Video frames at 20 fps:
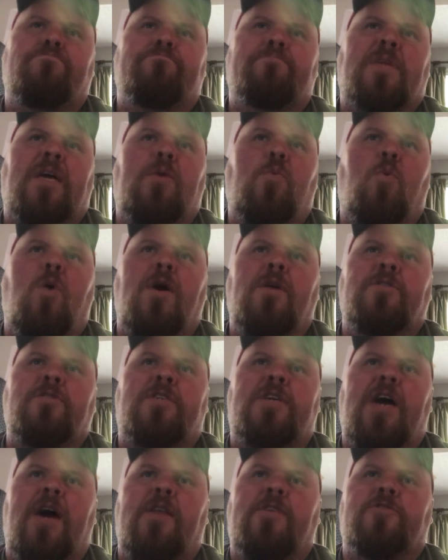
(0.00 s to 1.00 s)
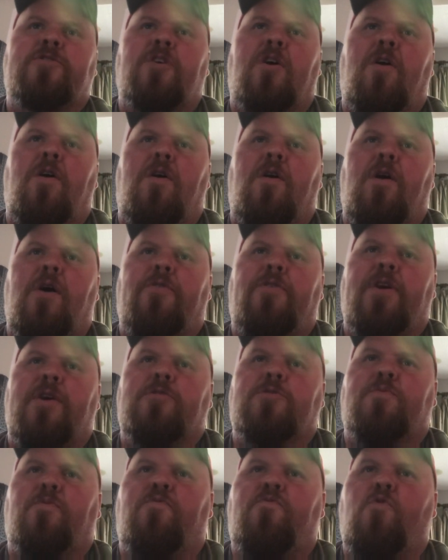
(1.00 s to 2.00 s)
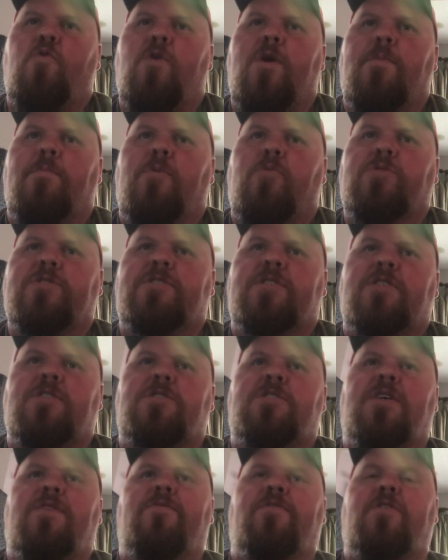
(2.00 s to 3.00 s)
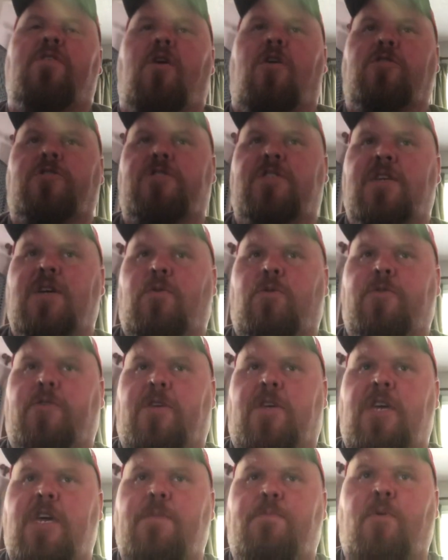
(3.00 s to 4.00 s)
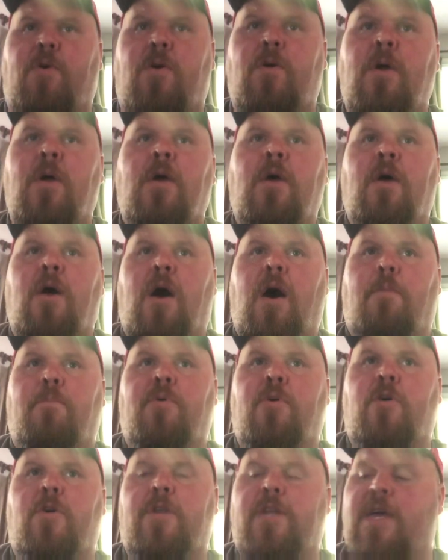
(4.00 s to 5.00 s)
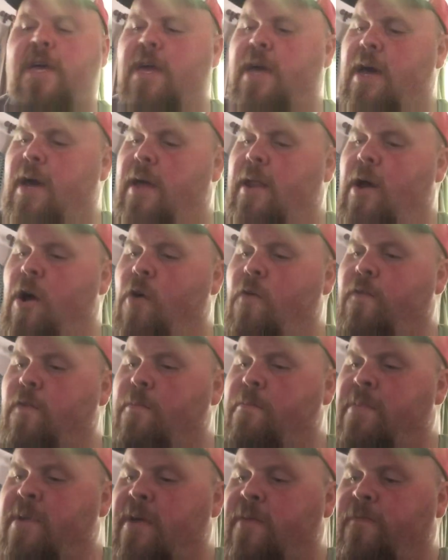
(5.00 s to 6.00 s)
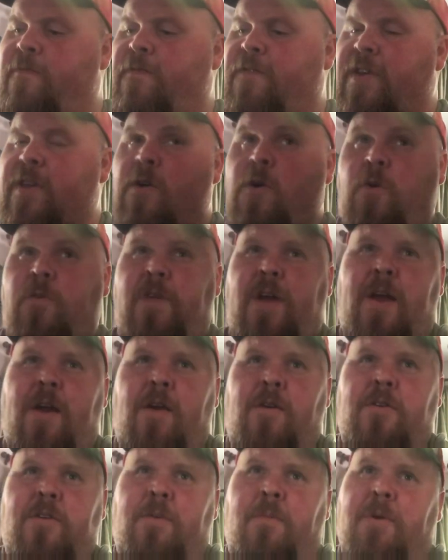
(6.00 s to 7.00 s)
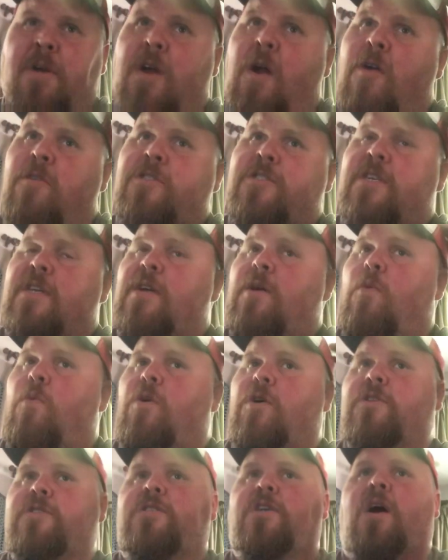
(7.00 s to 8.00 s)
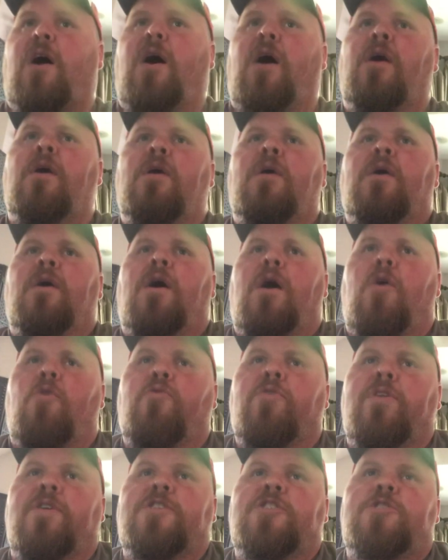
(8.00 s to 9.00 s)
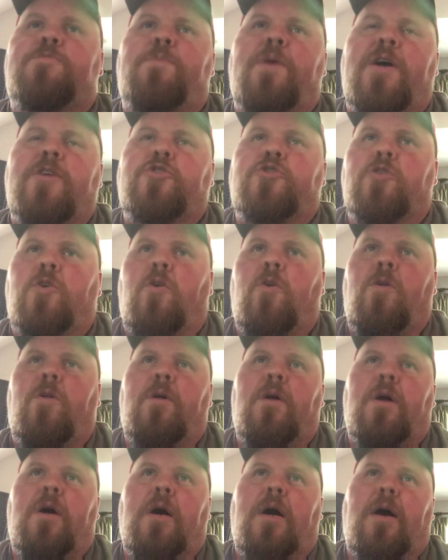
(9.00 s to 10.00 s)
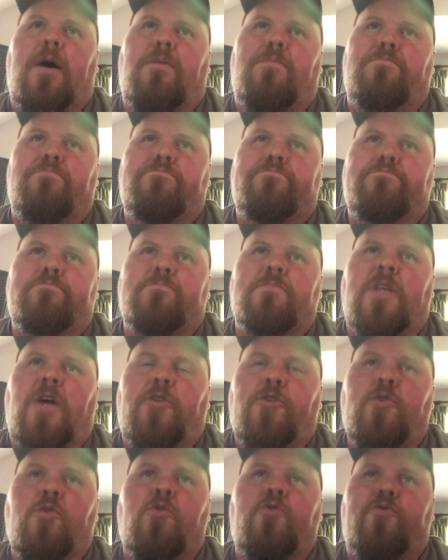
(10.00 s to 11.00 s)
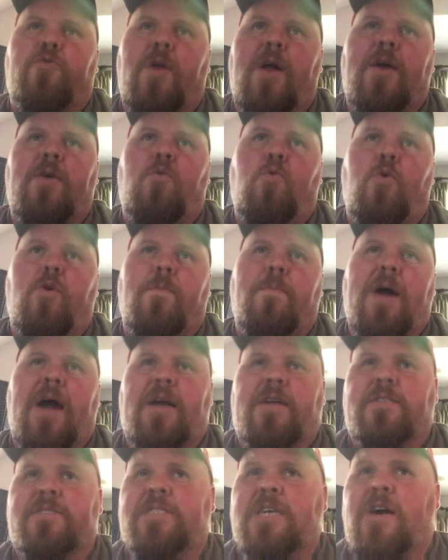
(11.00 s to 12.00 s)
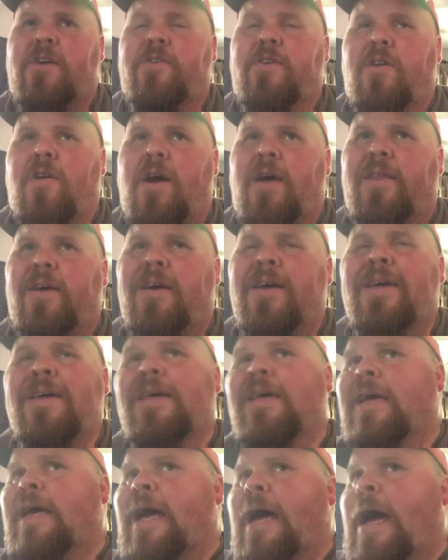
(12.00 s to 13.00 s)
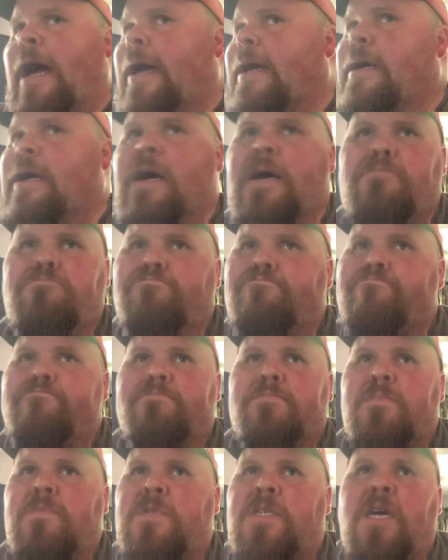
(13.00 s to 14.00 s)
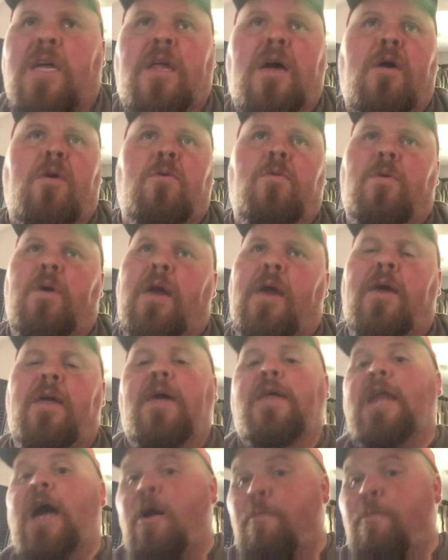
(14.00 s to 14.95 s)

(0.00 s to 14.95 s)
it wasn't Catanzaro, I think it was before him. But we see Steven Garcia with the keeper, bulling the head over midfield there. Garcia was a really special dual-threat quarterback at South Carolina. And I'll